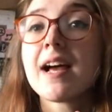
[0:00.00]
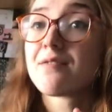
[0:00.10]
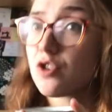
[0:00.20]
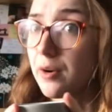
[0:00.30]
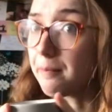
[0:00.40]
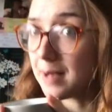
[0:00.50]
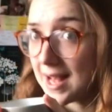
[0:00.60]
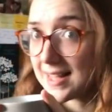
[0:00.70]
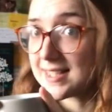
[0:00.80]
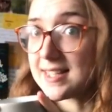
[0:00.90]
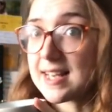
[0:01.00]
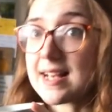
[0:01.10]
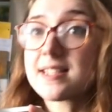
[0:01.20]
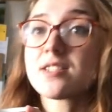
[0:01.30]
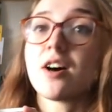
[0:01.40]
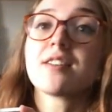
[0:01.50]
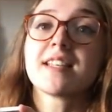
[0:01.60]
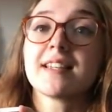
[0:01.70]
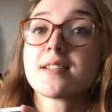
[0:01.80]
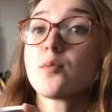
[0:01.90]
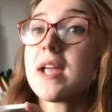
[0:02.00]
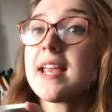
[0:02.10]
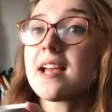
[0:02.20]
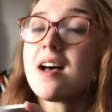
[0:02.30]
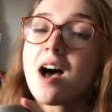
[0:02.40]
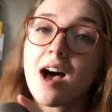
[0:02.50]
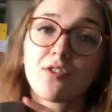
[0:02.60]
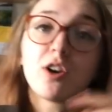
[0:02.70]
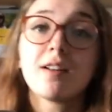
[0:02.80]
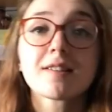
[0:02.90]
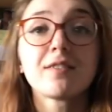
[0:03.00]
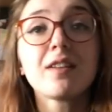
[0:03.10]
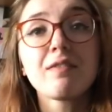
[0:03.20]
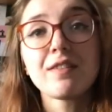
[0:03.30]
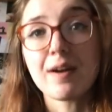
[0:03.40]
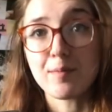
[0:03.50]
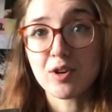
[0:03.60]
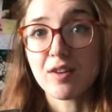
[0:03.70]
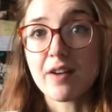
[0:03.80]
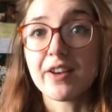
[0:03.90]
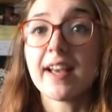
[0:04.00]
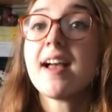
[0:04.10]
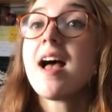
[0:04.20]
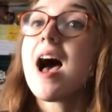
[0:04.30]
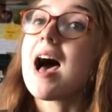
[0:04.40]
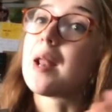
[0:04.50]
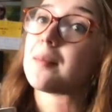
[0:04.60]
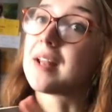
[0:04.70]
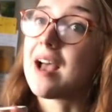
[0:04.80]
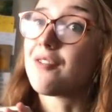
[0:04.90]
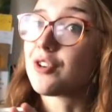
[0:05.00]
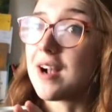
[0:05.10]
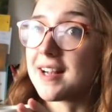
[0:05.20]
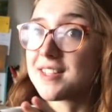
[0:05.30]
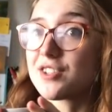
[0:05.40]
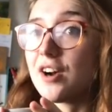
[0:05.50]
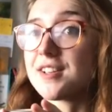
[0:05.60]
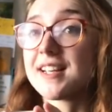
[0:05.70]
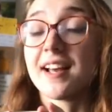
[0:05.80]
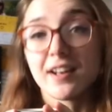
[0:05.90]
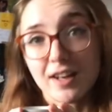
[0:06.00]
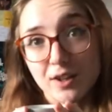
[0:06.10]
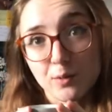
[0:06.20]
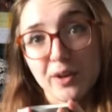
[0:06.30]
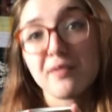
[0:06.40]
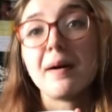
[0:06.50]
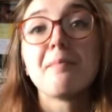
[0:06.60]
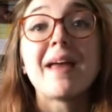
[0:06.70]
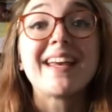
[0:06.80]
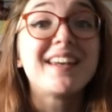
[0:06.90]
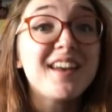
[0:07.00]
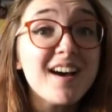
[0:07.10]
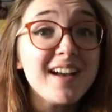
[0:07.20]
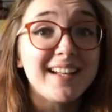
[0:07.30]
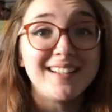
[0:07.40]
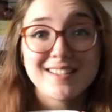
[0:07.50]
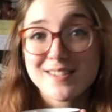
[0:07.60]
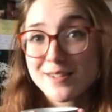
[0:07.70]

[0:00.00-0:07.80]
I've got a pattern test starting this week. I've got lots of lovely fabric arriving and I'm going to have a crack at starting another one of my make nines.